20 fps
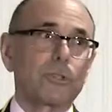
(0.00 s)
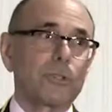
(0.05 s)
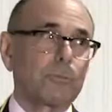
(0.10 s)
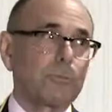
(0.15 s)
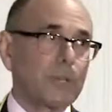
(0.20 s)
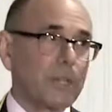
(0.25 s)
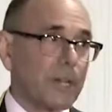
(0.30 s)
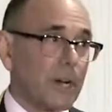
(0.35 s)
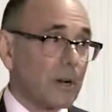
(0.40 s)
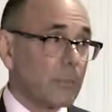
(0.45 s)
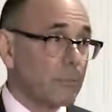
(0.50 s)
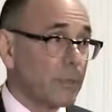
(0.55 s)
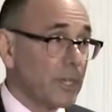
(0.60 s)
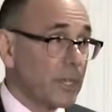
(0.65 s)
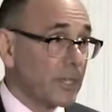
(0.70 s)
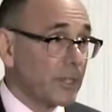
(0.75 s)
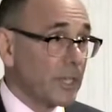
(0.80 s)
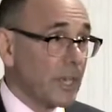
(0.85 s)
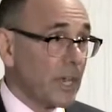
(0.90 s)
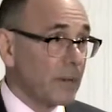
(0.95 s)
to
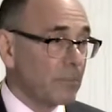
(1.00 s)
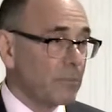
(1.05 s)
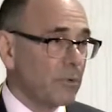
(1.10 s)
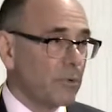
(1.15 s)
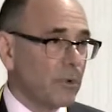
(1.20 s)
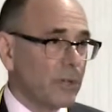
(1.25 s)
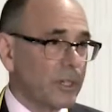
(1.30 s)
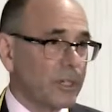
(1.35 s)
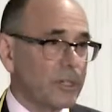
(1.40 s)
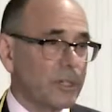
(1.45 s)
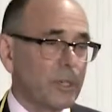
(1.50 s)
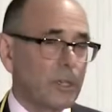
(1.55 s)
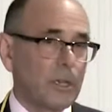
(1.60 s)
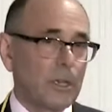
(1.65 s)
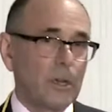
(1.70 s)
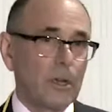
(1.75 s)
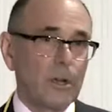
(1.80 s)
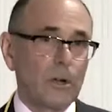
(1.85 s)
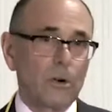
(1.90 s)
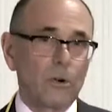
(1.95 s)
PRP at that point
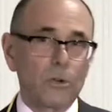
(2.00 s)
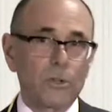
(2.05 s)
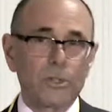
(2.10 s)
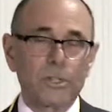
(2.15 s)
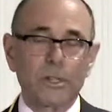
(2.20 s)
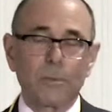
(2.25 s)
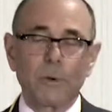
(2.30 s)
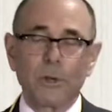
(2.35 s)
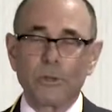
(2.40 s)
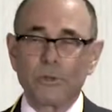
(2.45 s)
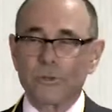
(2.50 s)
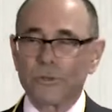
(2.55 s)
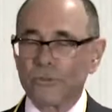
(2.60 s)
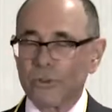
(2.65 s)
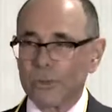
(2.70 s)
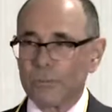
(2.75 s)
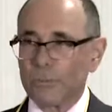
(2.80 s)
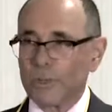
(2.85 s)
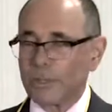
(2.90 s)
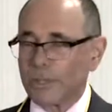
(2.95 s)
or some other
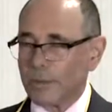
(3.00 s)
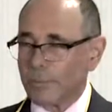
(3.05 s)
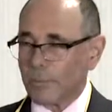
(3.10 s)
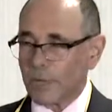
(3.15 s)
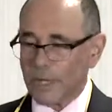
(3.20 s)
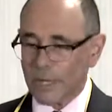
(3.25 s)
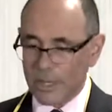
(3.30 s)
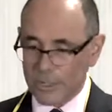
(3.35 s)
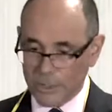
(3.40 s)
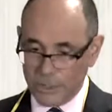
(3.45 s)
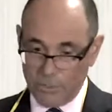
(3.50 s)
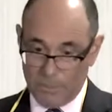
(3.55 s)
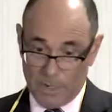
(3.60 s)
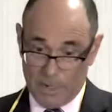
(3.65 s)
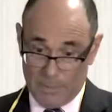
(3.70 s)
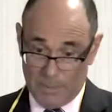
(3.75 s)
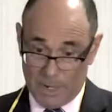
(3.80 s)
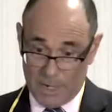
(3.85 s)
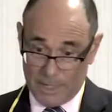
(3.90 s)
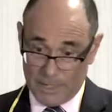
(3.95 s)
treatment that might enter
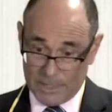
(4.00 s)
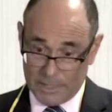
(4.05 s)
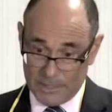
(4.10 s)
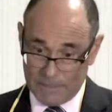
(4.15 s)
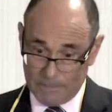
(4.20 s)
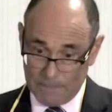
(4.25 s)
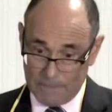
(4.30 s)
my mind.